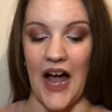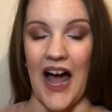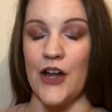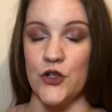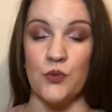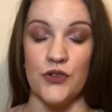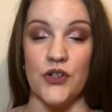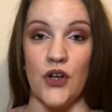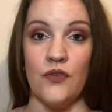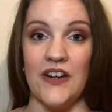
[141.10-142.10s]
I just
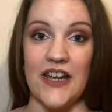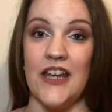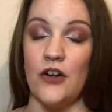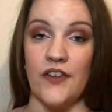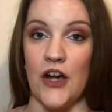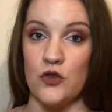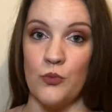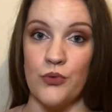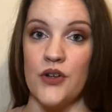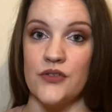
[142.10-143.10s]
wasn't overly keen on the actual
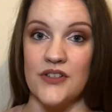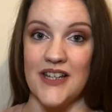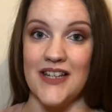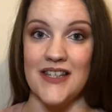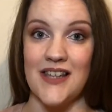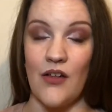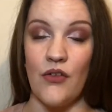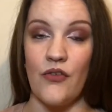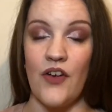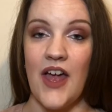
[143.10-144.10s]
product
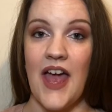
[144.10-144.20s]
itself.